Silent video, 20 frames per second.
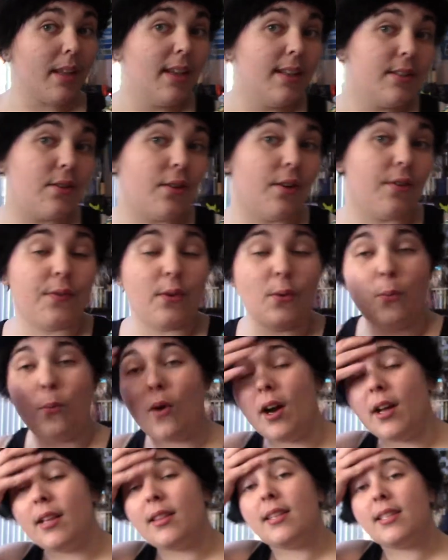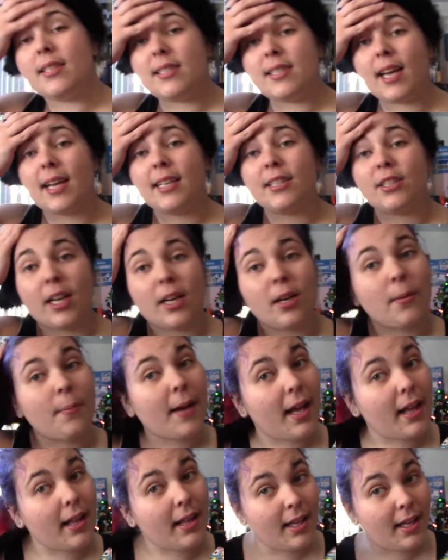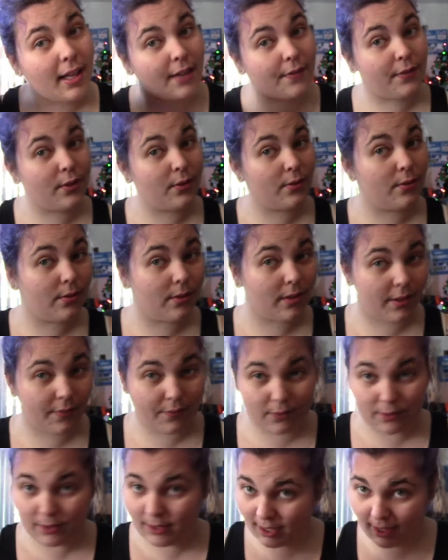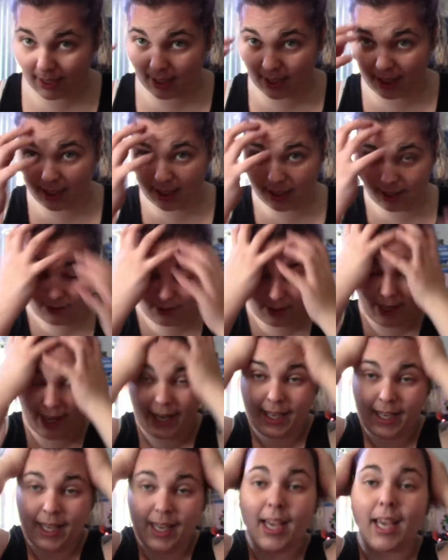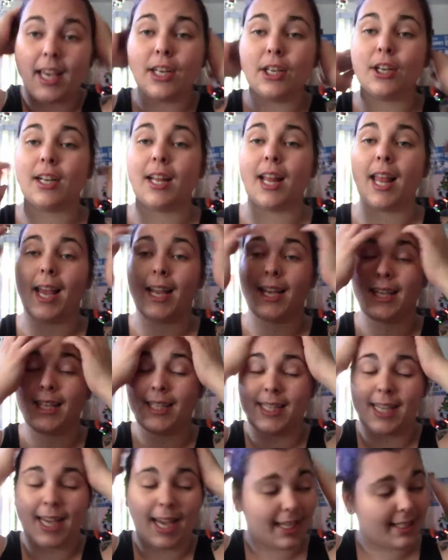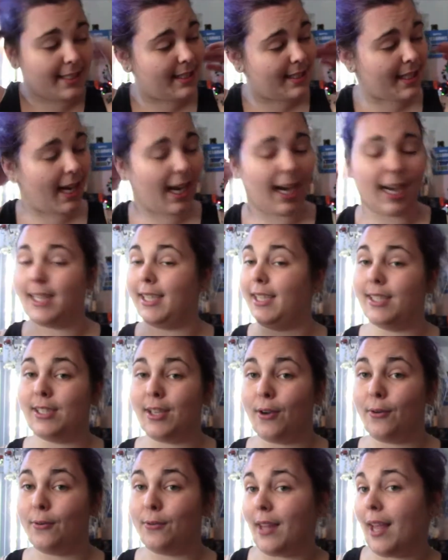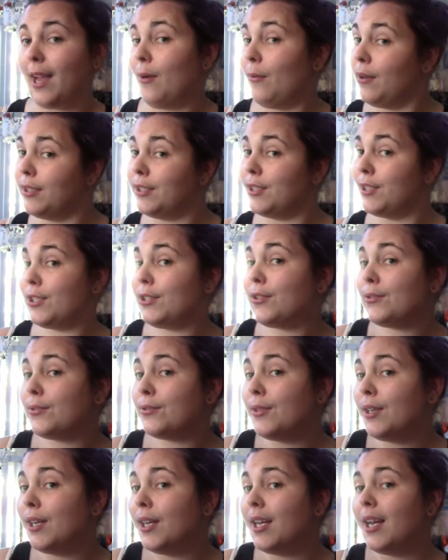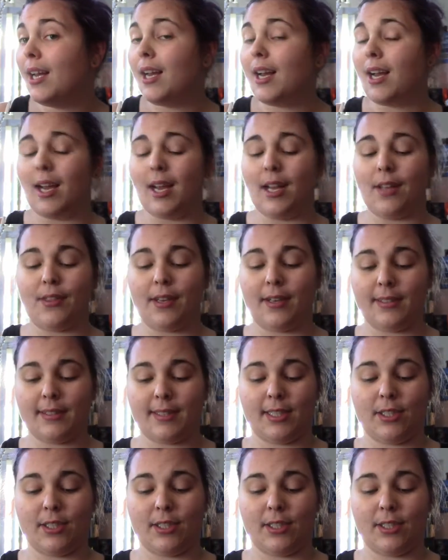So if you want this eyeshadow palette, if you see it and you like it and you're like, yes, I need to own that one too, there's a